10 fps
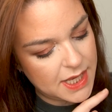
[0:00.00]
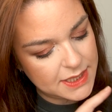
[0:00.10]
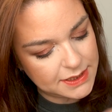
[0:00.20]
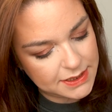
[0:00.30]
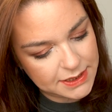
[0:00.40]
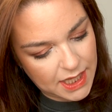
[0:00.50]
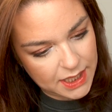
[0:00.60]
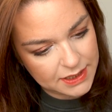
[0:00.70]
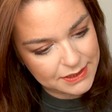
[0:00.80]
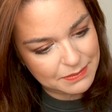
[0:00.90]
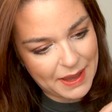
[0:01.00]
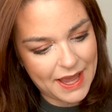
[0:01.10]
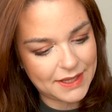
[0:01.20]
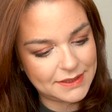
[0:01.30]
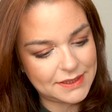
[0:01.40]
6
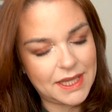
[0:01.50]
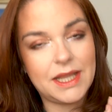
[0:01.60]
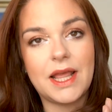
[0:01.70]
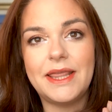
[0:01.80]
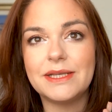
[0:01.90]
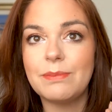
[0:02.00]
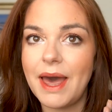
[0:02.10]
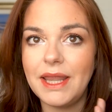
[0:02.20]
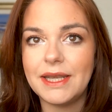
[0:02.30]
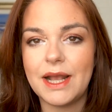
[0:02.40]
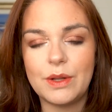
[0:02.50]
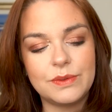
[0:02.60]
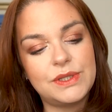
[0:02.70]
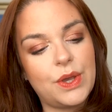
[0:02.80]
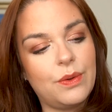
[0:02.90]
pans in this palette now.
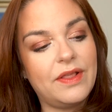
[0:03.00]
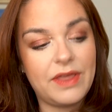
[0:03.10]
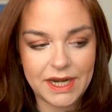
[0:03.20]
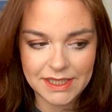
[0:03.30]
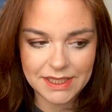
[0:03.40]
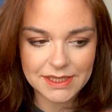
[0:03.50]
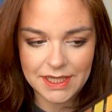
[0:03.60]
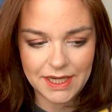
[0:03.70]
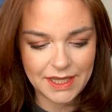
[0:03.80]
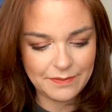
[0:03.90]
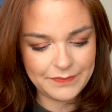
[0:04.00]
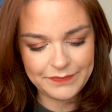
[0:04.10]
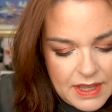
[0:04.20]
So that is exciting.